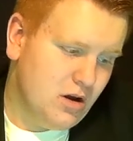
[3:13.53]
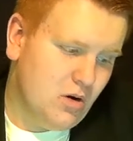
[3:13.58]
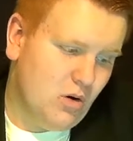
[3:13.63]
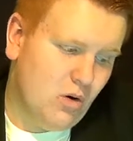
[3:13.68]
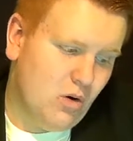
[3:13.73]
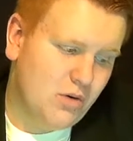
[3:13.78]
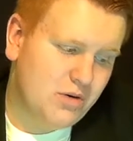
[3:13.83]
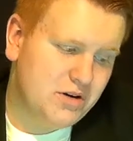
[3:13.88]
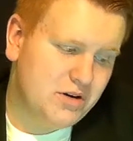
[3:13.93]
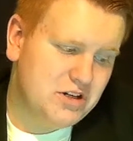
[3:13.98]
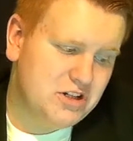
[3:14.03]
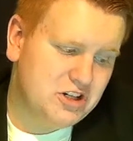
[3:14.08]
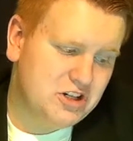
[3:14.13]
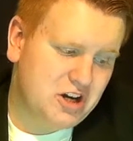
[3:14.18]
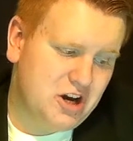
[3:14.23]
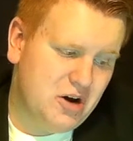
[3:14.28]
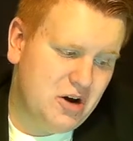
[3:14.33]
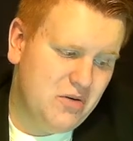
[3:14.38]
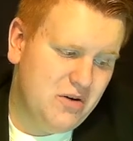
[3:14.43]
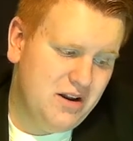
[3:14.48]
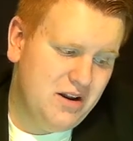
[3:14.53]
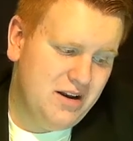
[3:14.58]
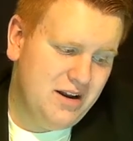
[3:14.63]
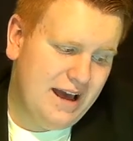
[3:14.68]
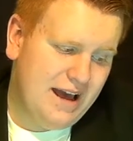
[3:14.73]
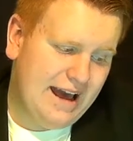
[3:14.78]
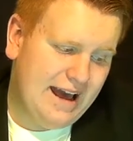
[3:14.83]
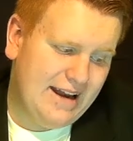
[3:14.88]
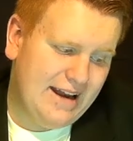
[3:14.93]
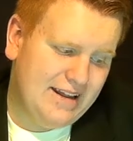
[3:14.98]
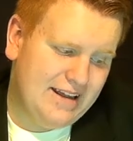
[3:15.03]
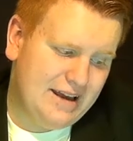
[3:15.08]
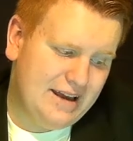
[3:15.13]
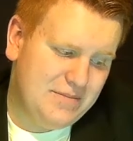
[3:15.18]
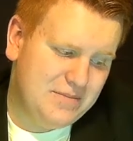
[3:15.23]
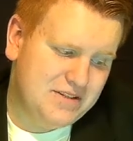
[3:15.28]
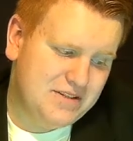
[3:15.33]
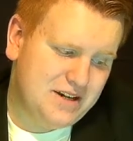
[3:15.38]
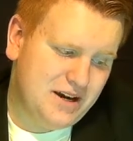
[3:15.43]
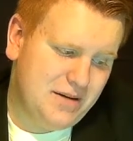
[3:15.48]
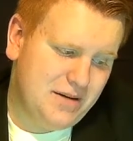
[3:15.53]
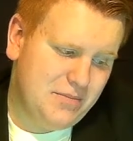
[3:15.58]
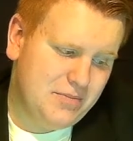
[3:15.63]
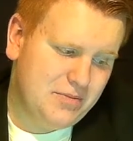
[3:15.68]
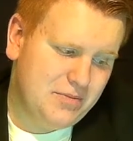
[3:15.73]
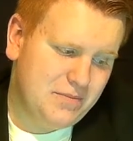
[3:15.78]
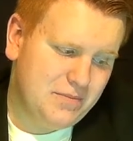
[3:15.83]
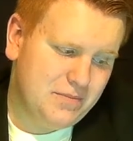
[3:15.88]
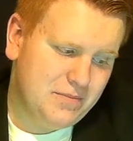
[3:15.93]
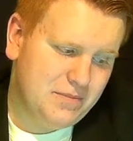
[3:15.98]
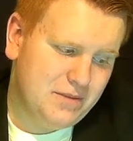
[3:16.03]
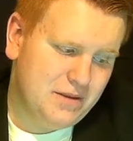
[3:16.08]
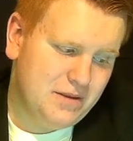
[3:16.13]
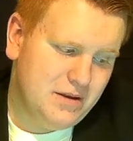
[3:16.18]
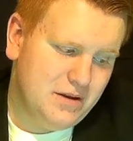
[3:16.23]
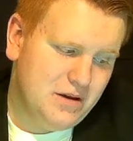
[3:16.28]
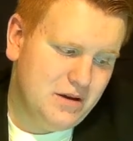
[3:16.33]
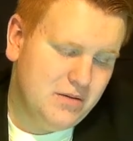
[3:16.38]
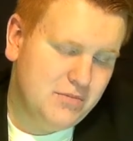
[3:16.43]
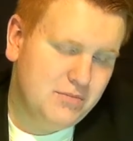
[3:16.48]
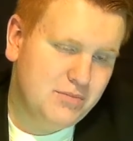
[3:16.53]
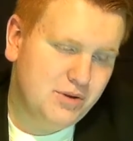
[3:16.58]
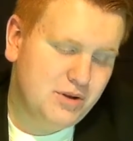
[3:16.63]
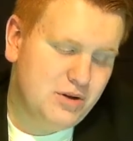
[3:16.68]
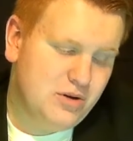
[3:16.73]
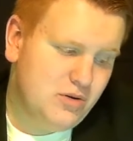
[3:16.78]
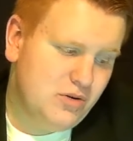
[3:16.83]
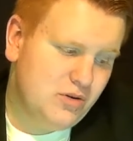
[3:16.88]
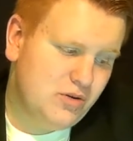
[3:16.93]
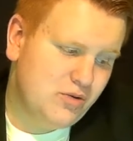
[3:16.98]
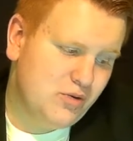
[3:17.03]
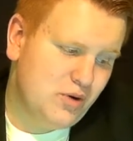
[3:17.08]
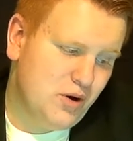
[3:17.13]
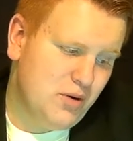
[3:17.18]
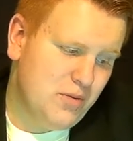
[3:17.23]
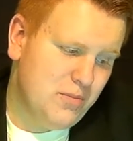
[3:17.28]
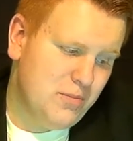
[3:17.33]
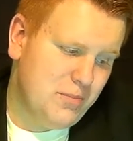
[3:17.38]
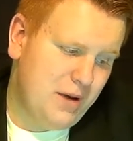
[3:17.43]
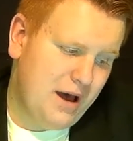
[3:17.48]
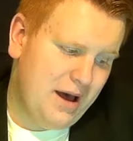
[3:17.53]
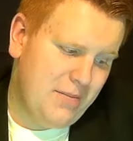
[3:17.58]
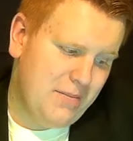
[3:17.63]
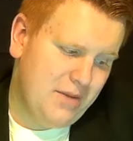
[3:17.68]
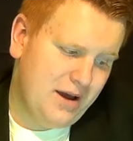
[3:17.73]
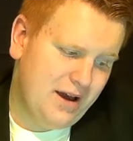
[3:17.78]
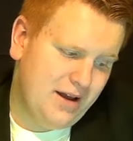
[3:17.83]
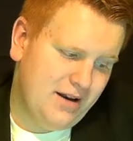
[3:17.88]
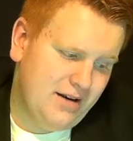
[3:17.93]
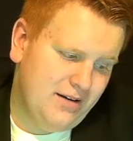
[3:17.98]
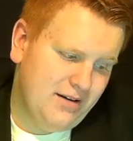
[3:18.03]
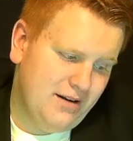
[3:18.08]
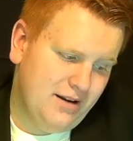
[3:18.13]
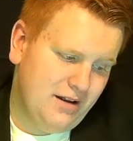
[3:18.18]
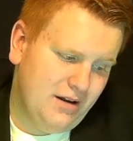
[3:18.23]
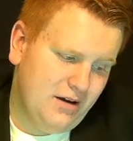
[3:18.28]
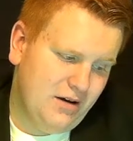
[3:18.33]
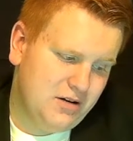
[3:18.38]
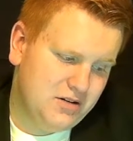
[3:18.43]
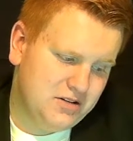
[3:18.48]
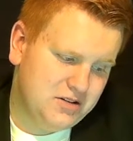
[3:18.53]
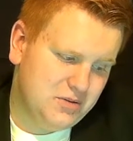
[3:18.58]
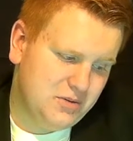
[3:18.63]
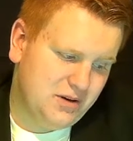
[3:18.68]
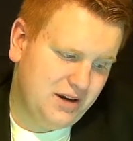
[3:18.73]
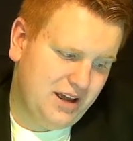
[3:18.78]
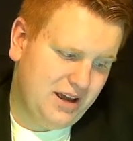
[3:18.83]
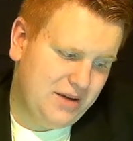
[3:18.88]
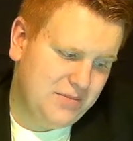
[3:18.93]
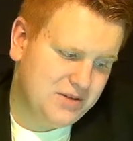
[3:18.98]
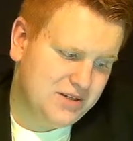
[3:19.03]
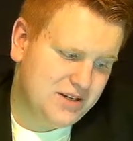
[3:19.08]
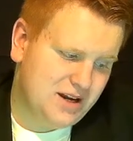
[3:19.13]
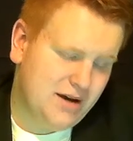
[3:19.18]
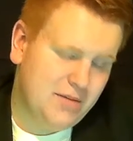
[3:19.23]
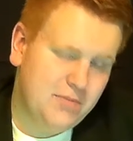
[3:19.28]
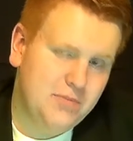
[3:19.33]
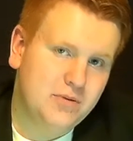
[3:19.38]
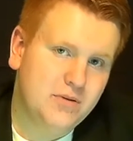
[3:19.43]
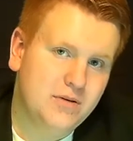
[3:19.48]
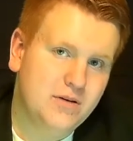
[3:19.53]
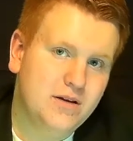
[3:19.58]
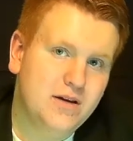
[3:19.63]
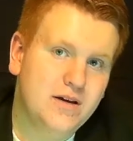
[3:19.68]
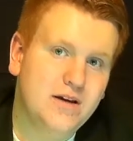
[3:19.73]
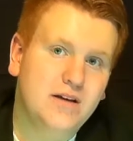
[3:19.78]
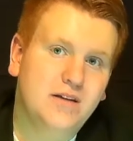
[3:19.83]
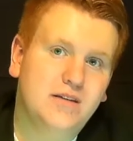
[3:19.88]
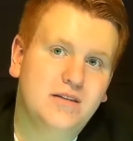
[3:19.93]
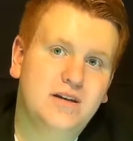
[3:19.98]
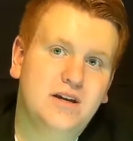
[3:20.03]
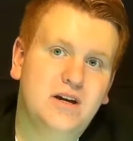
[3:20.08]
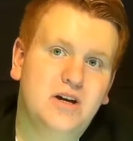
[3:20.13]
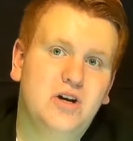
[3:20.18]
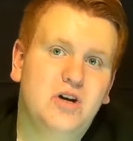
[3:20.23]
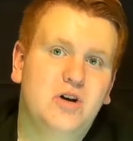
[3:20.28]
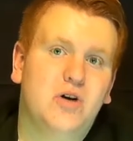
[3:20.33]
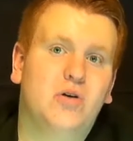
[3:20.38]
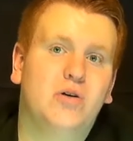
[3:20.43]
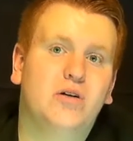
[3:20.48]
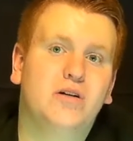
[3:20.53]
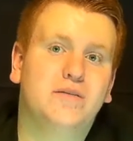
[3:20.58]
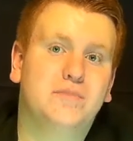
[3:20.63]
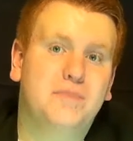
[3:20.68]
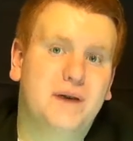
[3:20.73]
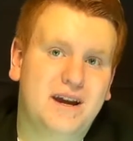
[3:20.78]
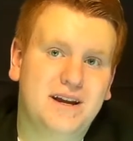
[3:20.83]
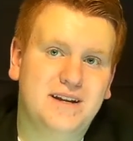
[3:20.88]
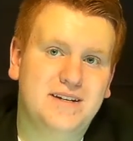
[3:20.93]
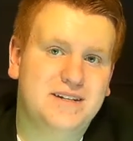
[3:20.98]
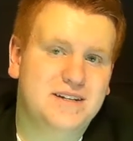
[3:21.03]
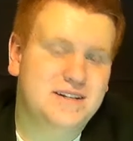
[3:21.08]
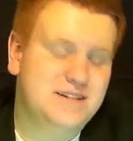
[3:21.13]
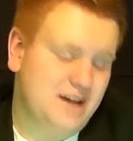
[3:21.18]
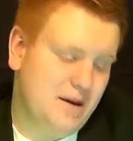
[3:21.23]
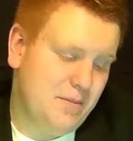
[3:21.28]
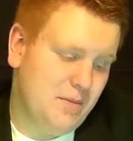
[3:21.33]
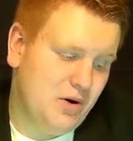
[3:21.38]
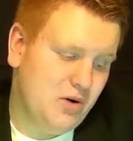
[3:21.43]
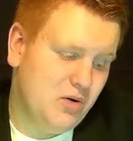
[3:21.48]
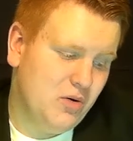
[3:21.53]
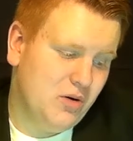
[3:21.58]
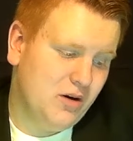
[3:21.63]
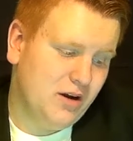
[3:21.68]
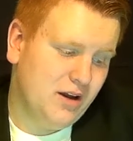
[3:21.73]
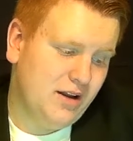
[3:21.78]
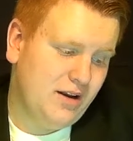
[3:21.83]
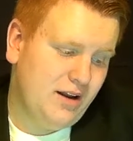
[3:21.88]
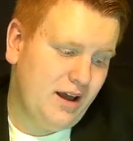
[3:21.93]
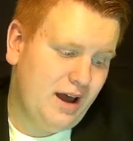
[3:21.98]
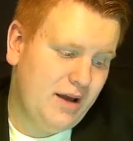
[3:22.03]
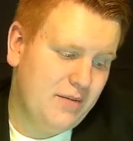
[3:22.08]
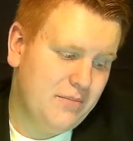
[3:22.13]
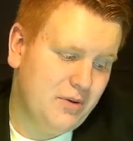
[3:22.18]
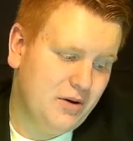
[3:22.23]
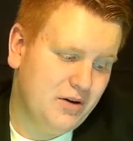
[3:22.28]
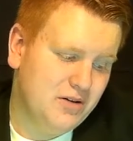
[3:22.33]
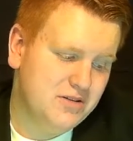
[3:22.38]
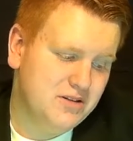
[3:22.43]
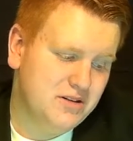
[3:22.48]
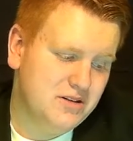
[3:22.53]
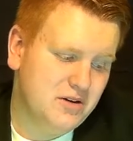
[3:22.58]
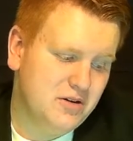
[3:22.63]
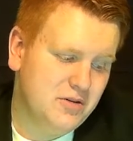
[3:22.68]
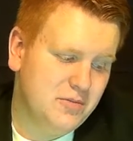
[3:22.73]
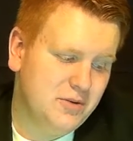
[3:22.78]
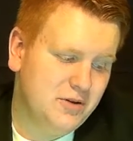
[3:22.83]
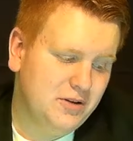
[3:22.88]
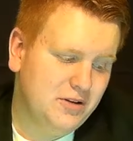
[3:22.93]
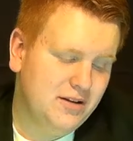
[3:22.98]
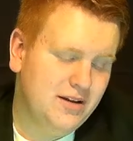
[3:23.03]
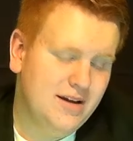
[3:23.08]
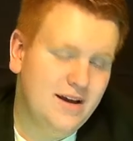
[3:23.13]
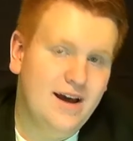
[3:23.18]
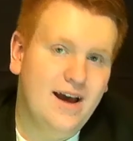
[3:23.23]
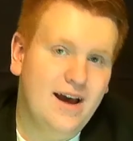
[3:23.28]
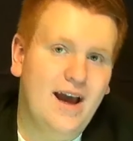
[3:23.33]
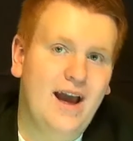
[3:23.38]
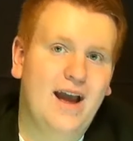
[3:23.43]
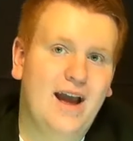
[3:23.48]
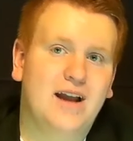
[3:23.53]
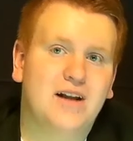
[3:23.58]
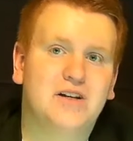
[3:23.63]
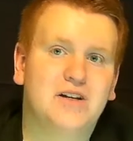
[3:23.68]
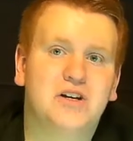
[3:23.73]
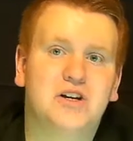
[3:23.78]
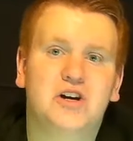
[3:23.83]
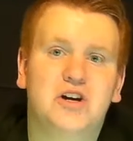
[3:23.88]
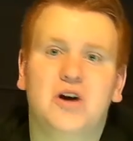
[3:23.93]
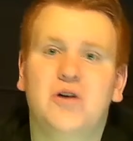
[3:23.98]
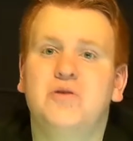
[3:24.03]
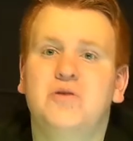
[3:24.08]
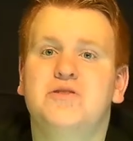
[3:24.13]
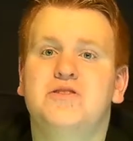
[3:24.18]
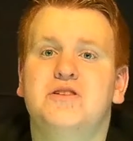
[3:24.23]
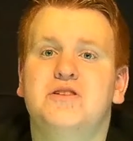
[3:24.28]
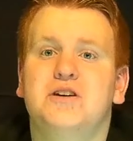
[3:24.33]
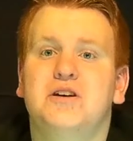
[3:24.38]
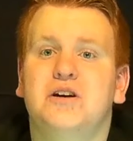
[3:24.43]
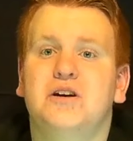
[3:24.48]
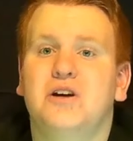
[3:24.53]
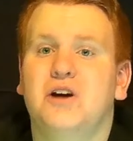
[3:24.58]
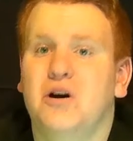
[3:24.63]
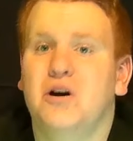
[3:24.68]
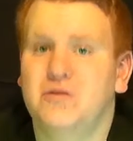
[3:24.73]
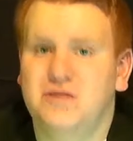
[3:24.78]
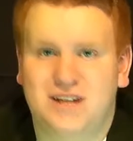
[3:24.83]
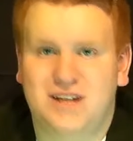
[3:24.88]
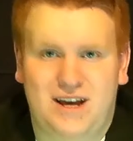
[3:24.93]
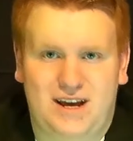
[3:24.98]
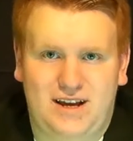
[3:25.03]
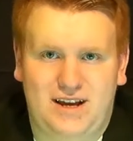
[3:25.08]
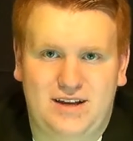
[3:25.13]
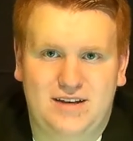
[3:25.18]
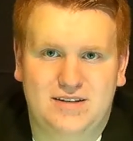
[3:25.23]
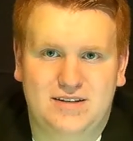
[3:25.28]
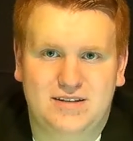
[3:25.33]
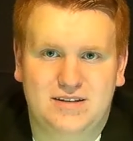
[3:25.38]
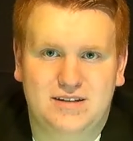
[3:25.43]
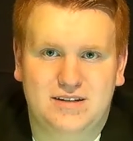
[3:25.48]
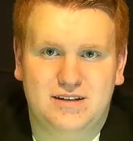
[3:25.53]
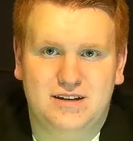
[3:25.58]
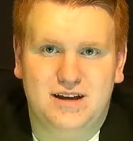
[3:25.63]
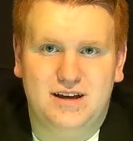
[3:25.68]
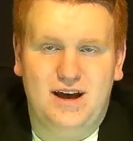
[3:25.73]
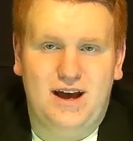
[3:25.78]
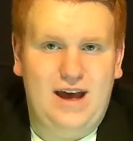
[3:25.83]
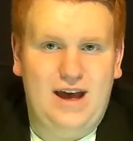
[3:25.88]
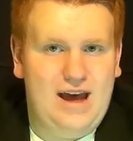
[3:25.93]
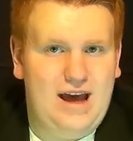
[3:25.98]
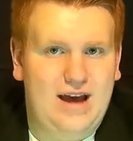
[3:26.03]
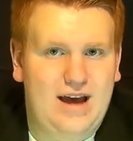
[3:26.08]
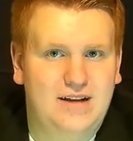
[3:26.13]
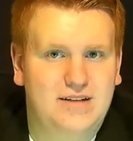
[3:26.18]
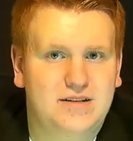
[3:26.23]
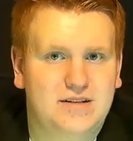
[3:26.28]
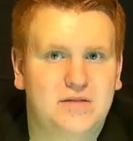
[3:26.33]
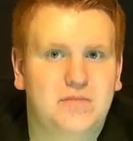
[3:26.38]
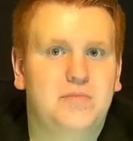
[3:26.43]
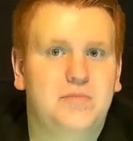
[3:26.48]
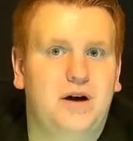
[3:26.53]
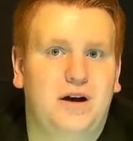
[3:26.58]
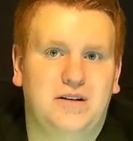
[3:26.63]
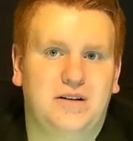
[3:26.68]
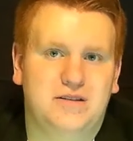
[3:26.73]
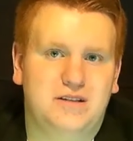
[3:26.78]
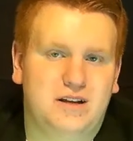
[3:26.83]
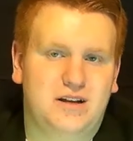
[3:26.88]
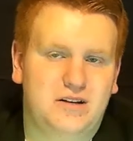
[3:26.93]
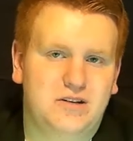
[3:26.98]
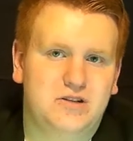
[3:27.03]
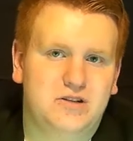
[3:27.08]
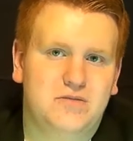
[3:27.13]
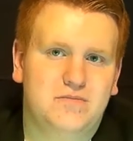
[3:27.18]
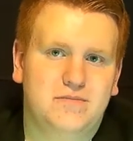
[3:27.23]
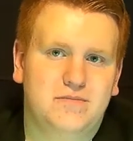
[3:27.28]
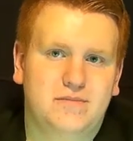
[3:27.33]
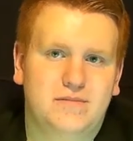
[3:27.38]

Orange Conan at GameStop, Blue Chrome Batman, also at GameStop, the Gold Painted Demogorgon at Barnes & Noble, and Ghost Gotenks at Box Lunch.